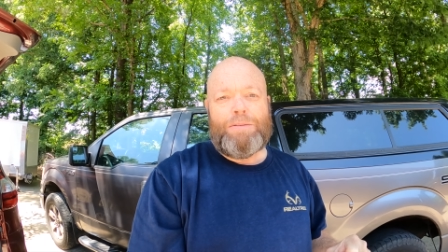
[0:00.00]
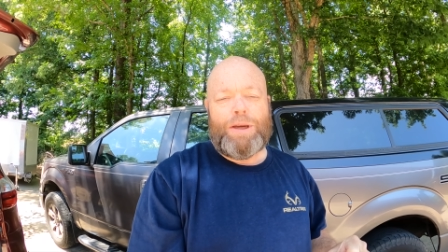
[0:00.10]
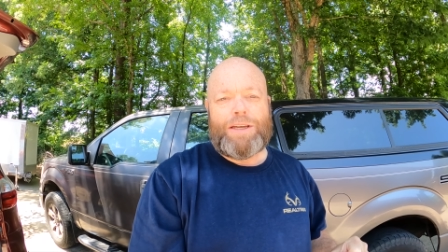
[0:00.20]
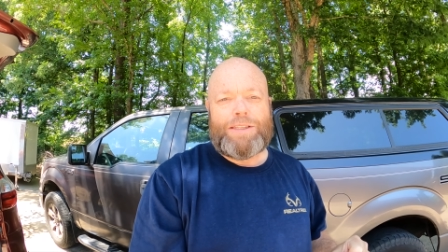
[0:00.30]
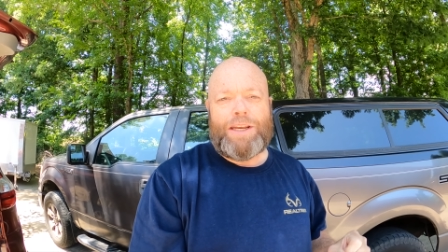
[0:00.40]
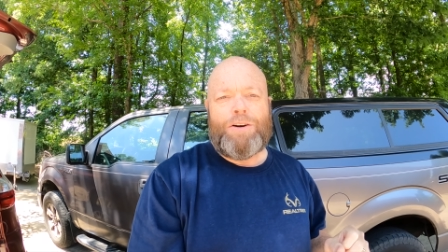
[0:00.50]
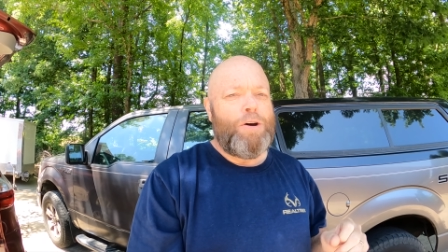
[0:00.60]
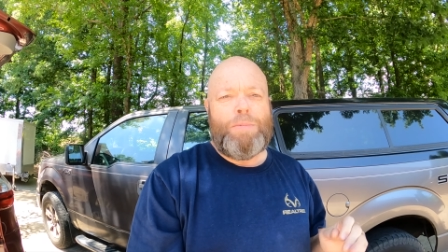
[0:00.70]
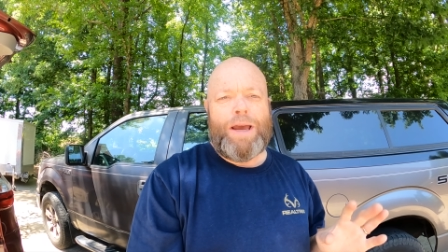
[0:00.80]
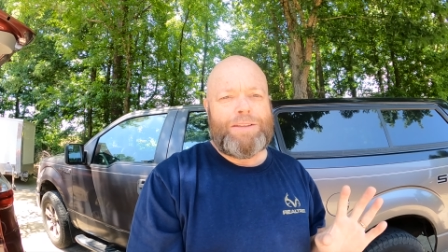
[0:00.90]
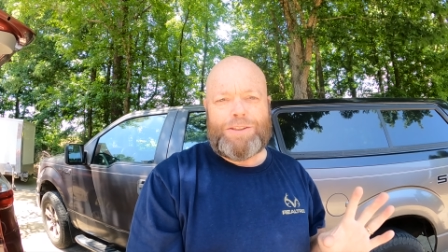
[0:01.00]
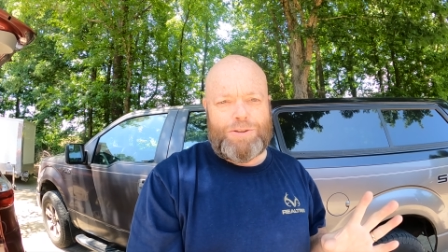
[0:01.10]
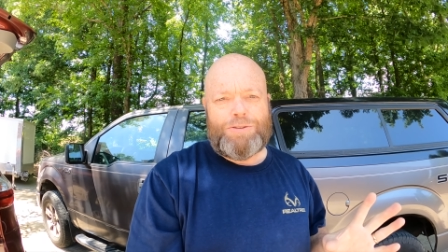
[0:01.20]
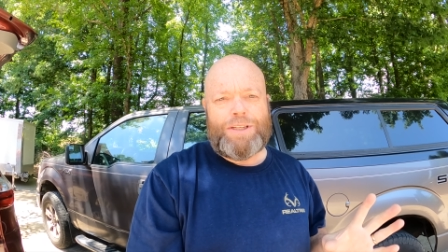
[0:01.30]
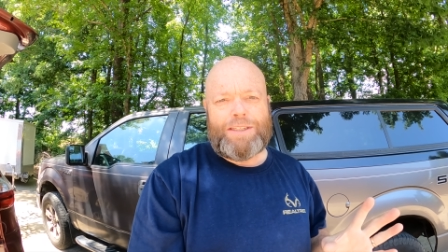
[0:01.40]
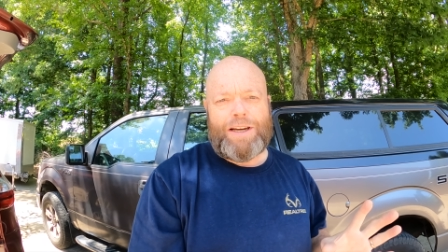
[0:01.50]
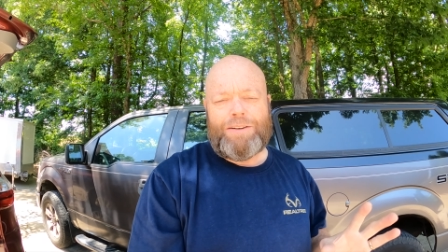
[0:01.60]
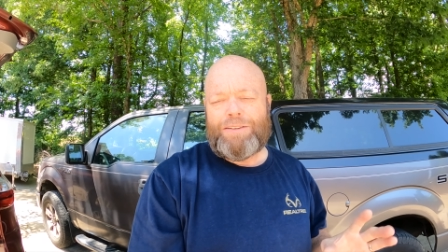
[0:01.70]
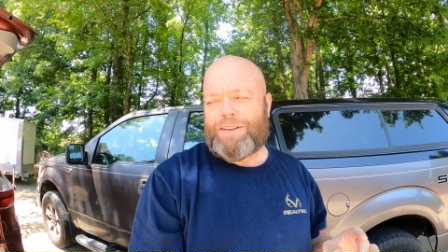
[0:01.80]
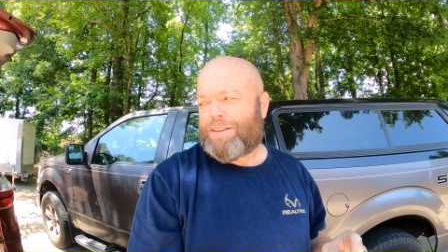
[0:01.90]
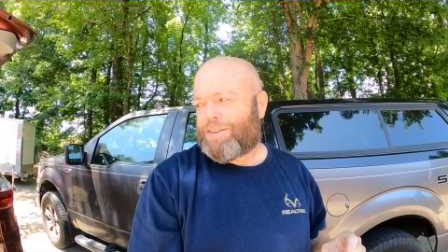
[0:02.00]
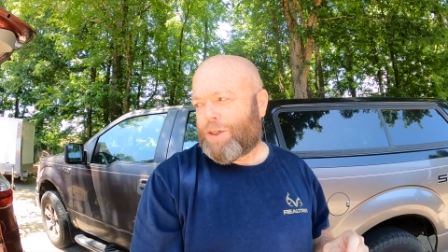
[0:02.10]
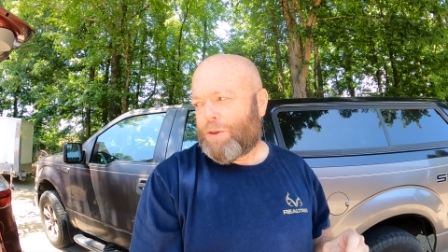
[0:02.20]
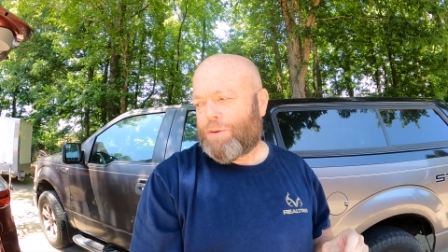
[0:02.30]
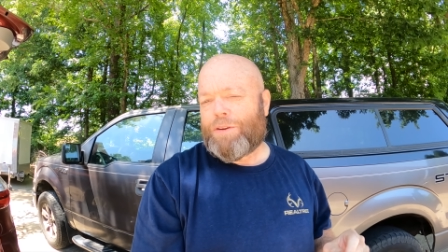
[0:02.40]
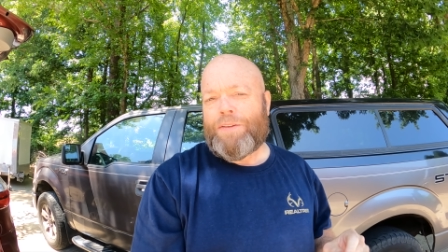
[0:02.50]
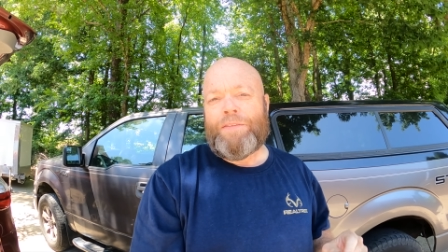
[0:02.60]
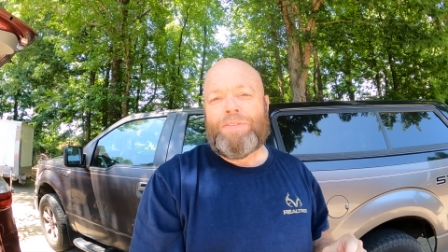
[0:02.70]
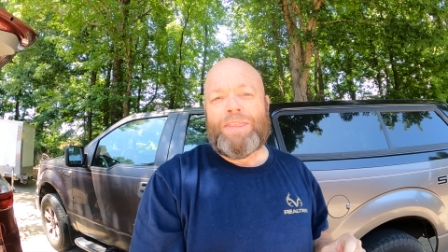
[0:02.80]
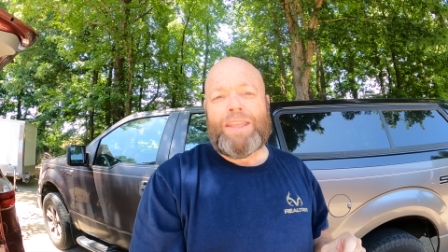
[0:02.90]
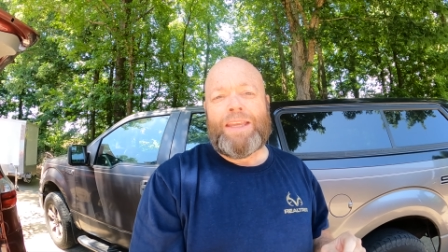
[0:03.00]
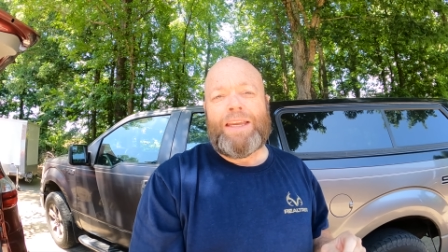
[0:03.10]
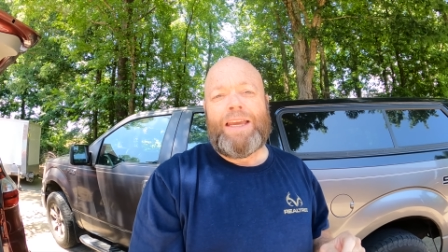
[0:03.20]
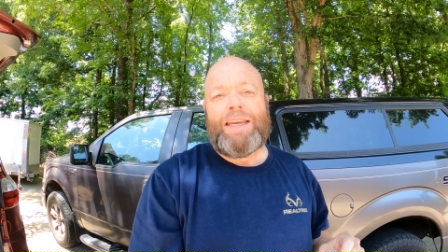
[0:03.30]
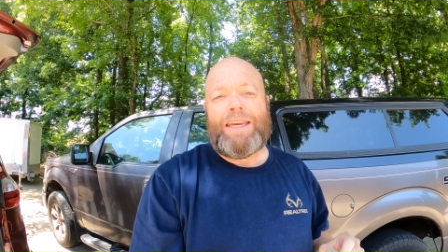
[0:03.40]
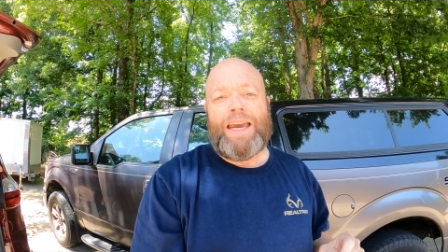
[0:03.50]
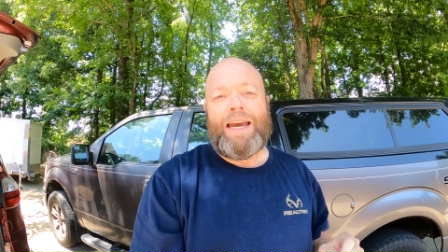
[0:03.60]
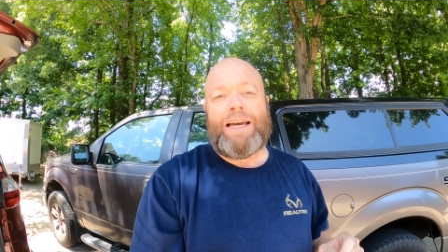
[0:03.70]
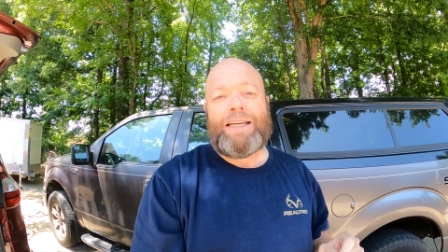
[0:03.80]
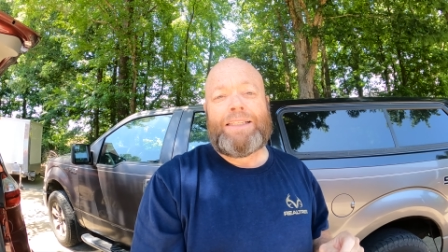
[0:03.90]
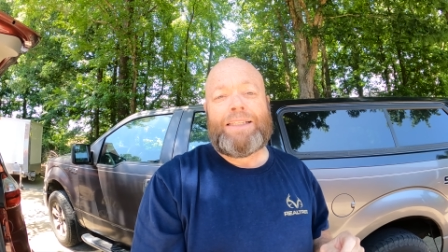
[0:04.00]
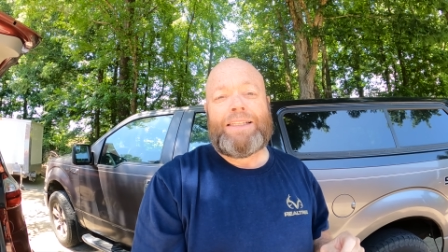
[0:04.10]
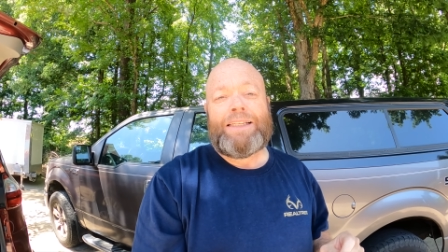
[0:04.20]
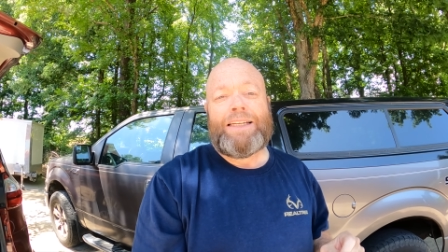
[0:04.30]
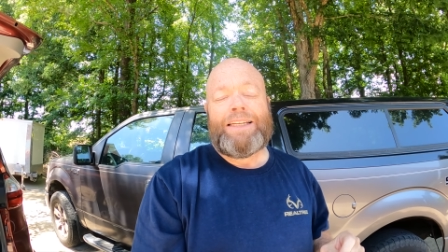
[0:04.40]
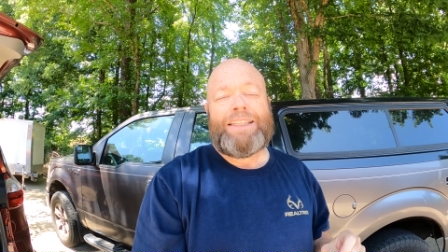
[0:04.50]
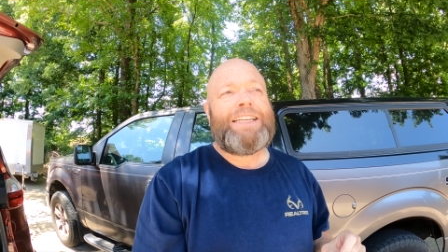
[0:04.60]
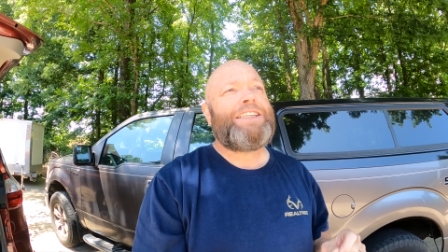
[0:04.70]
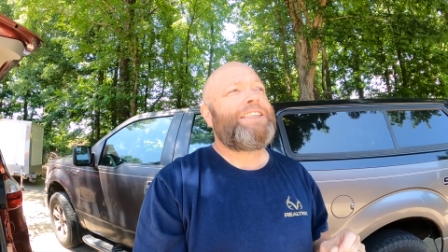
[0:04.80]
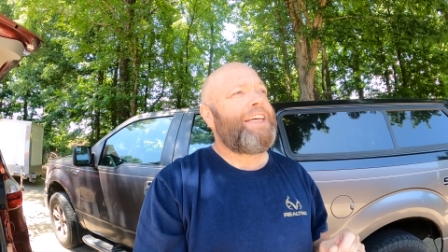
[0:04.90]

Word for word: because they know nobody else is using that title. So, yeah. Then she